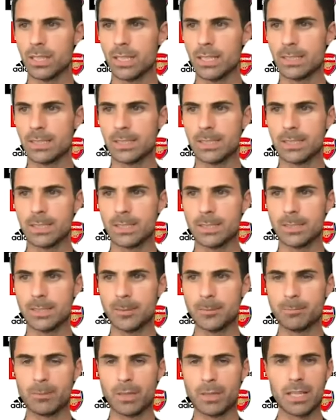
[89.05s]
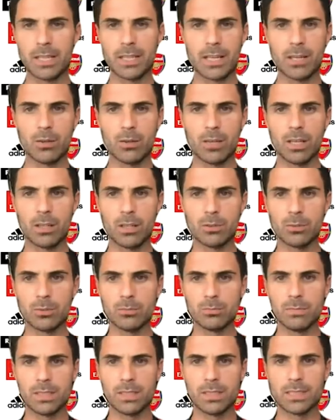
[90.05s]
And
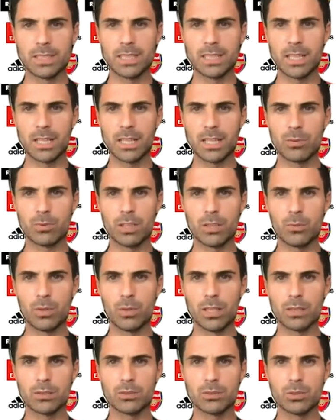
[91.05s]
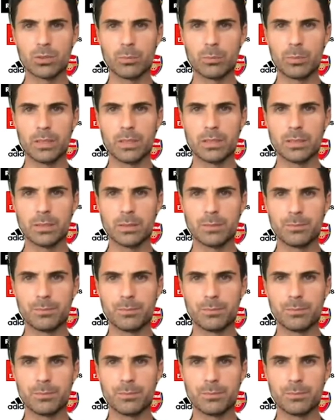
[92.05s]
now let's see how ready we are to compete.